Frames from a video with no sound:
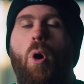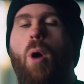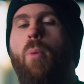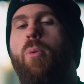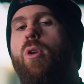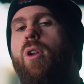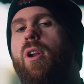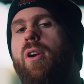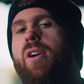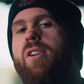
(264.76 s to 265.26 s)

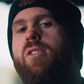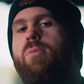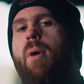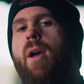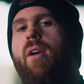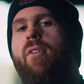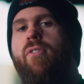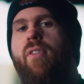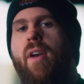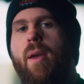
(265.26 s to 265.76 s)
Popularized
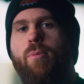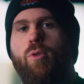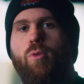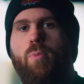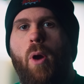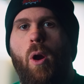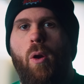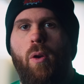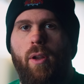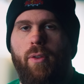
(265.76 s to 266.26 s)
by a famous
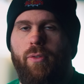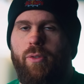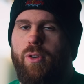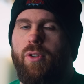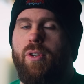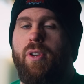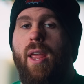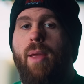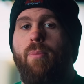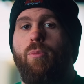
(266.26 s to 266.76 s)
powerlifter
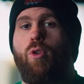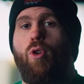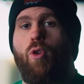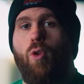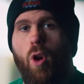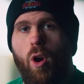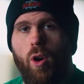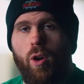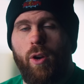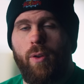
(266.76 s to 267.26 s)
named
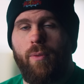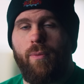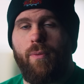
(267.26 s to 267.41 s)
Croc,